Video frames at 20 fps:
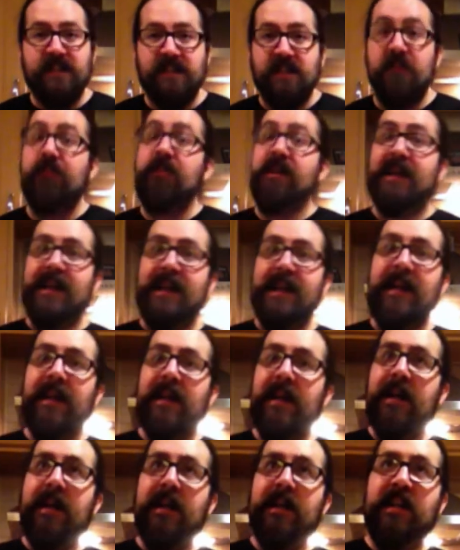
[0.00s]
So really,
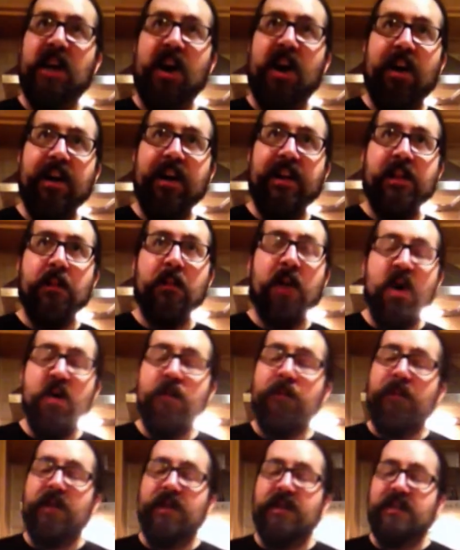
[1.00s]
cutting them
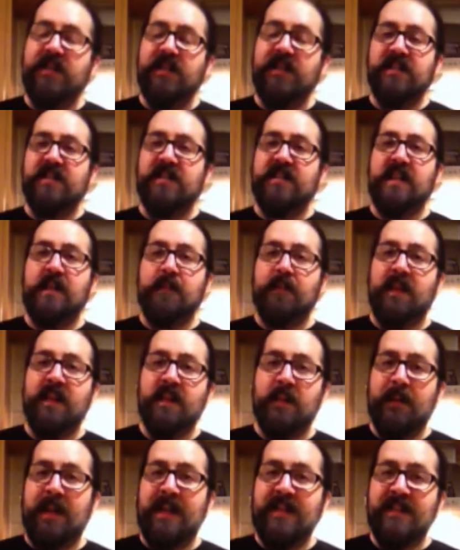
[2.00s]
open doesn't seem like
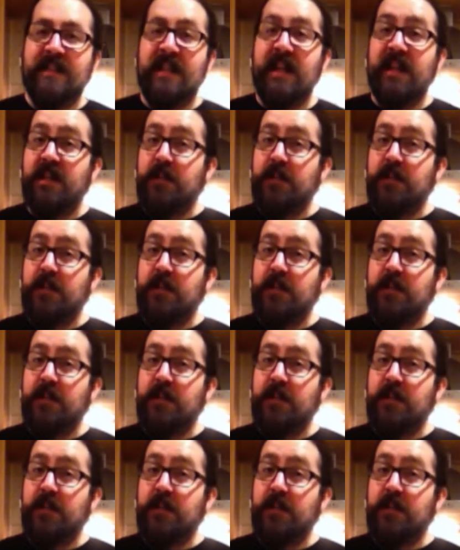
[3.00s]
the best thing,